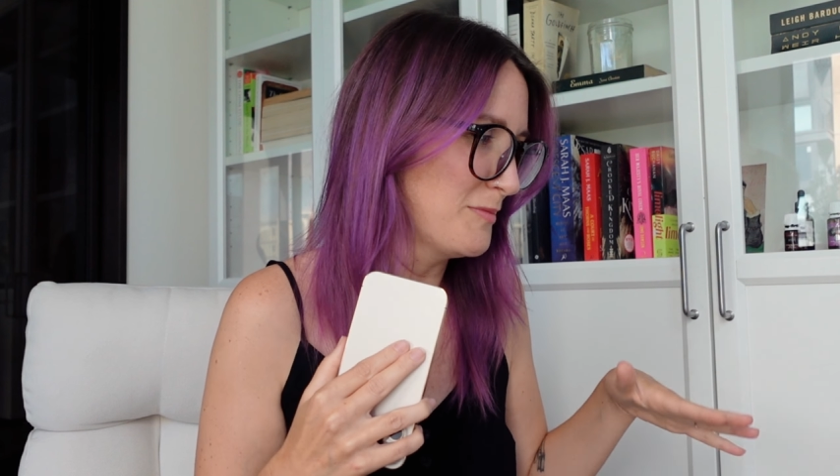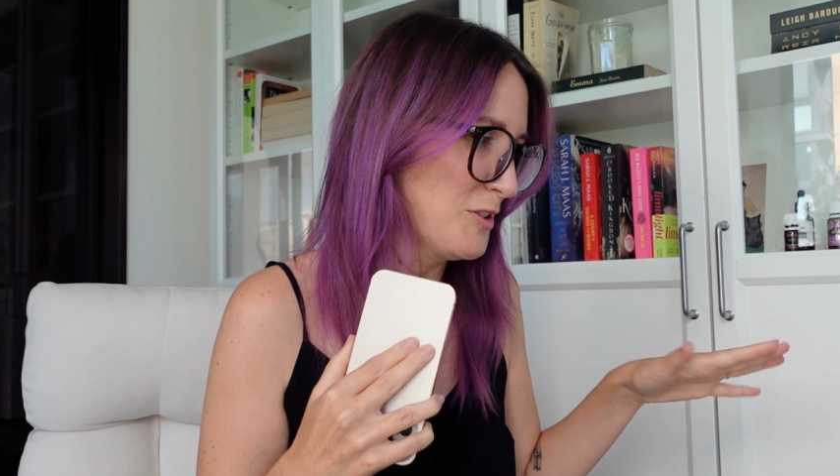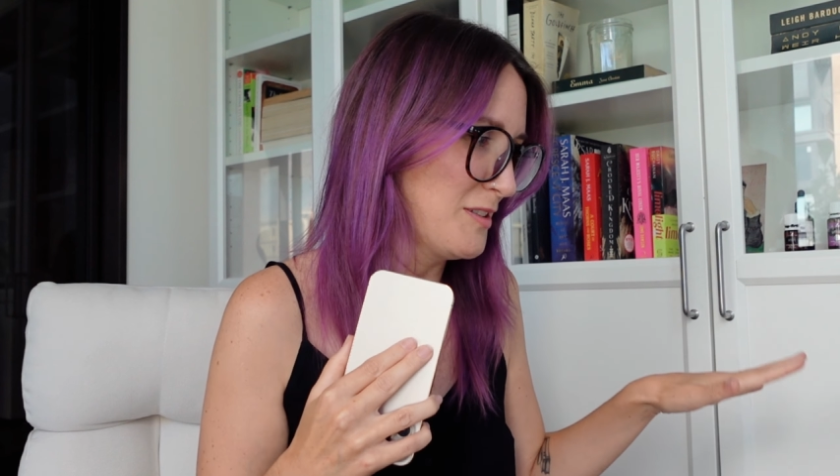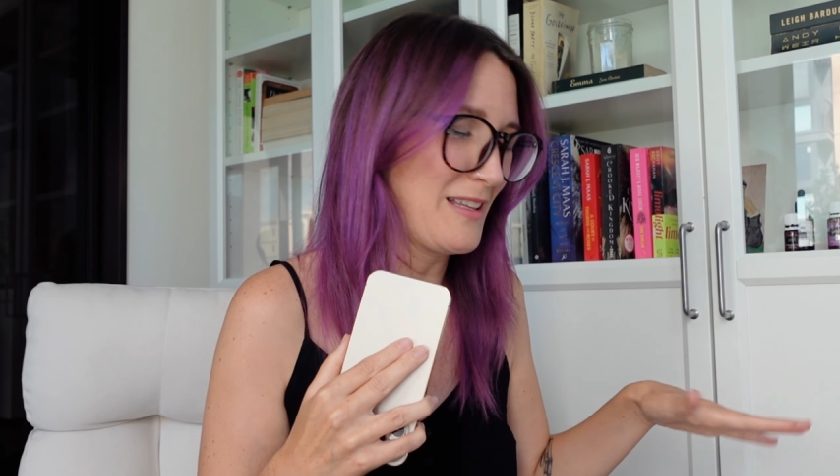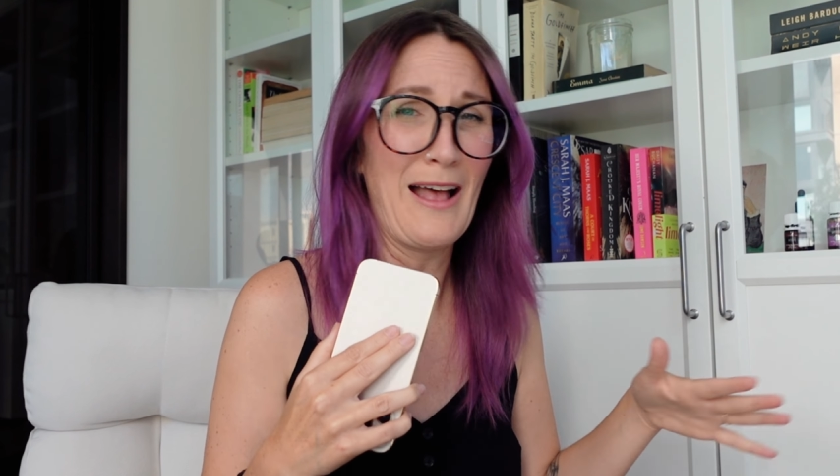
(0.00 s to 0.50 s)

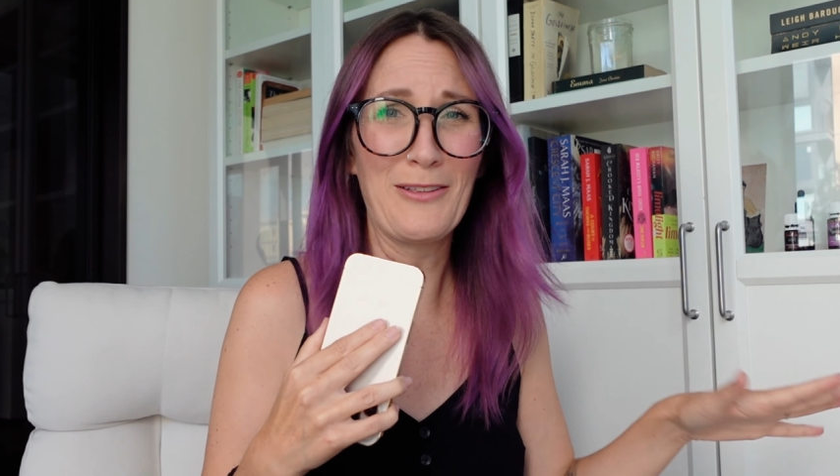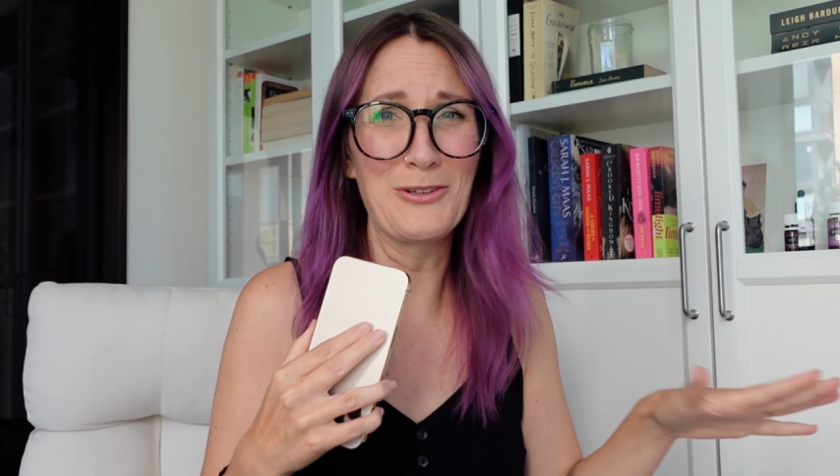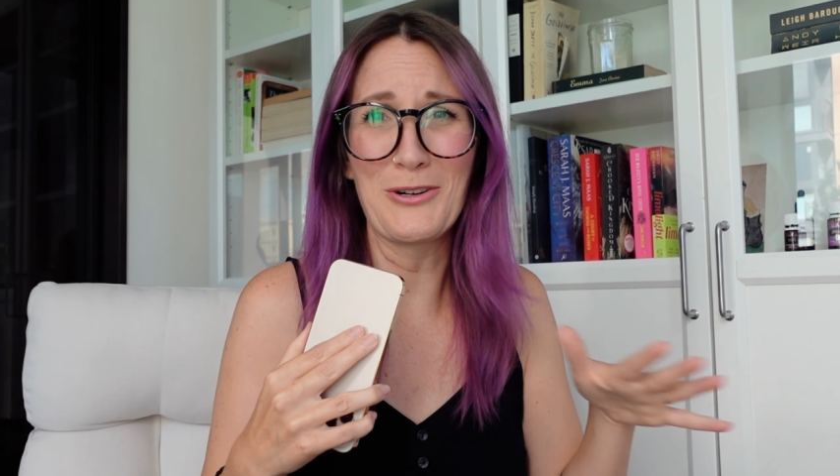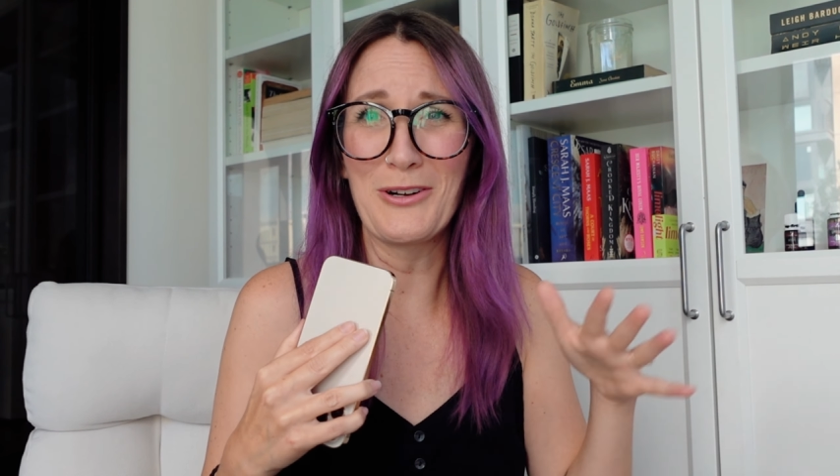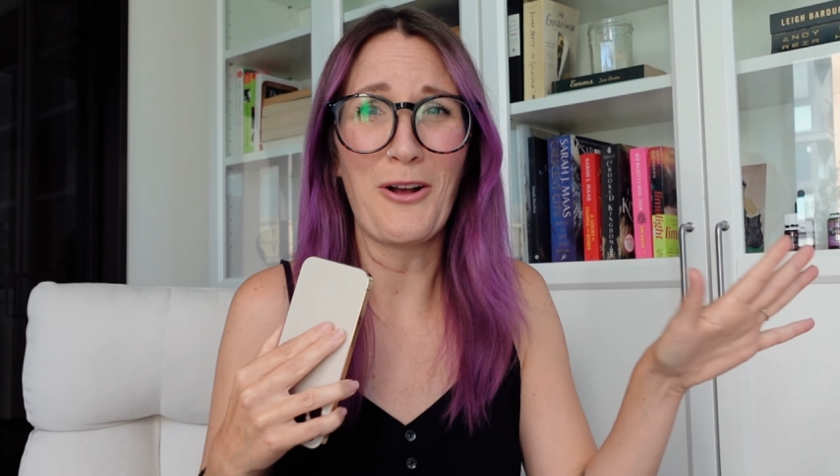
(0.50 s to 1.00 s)
just
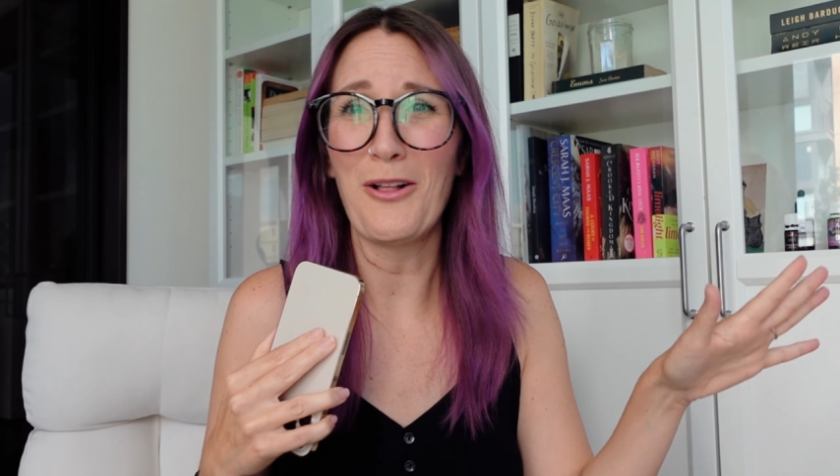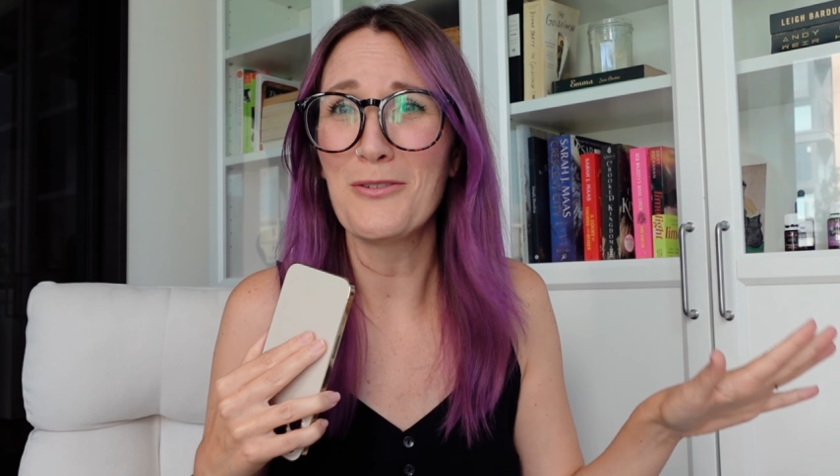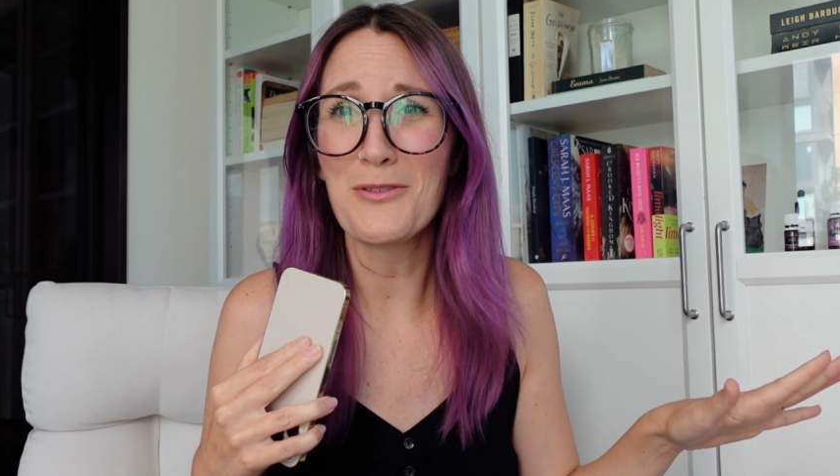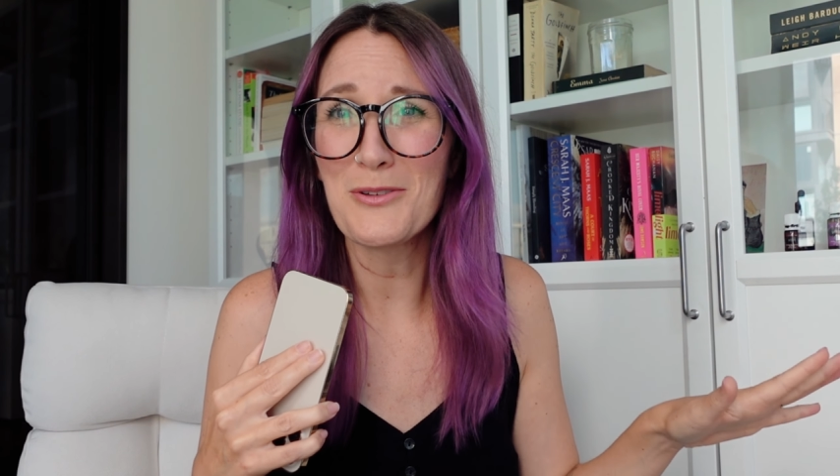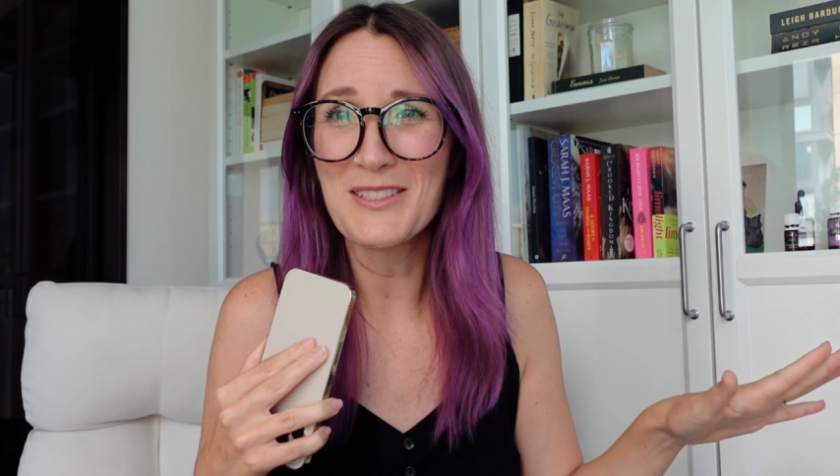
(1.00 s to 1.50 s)
calendar and all
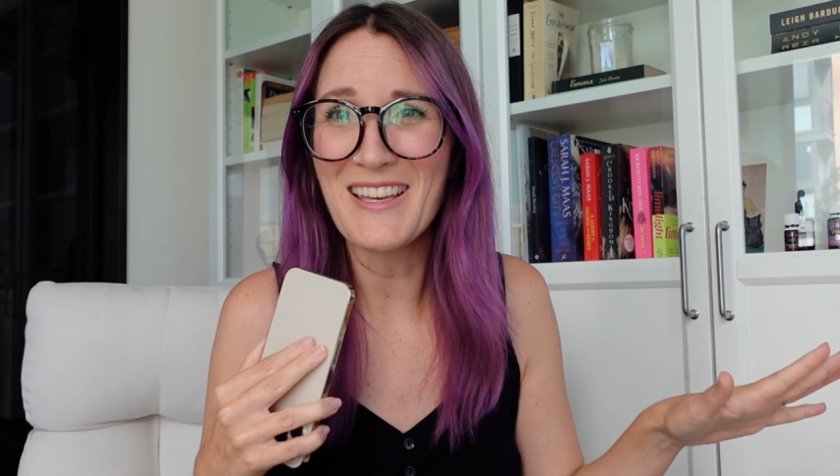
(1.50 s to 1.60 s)
of those